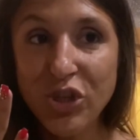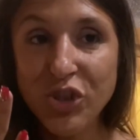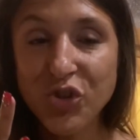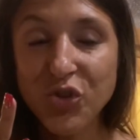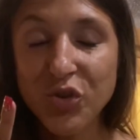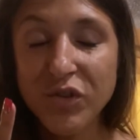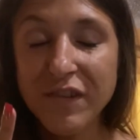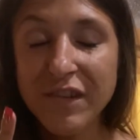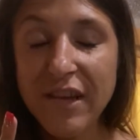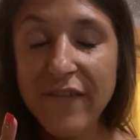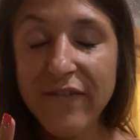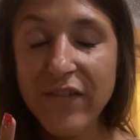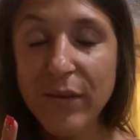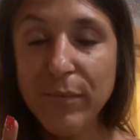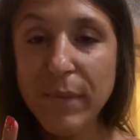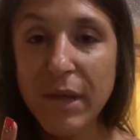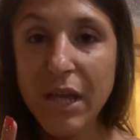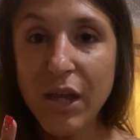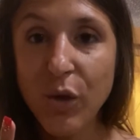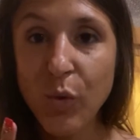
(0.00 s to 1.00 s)
shorts that fit
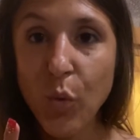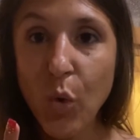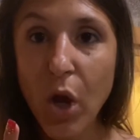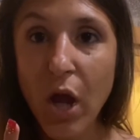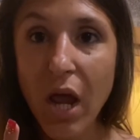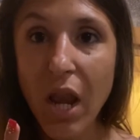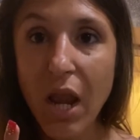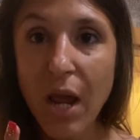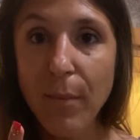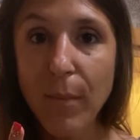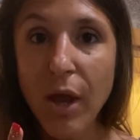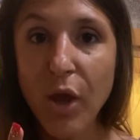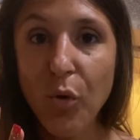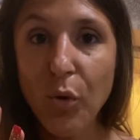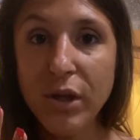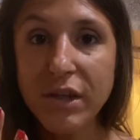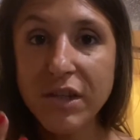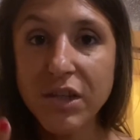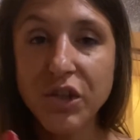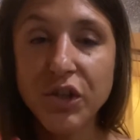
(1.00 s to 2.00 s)
me. What am I
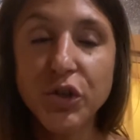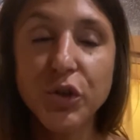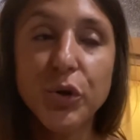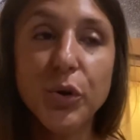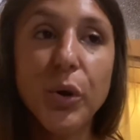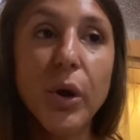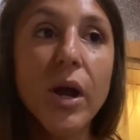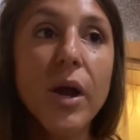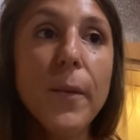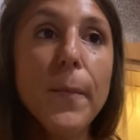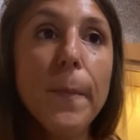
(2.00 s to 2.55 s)
going to do?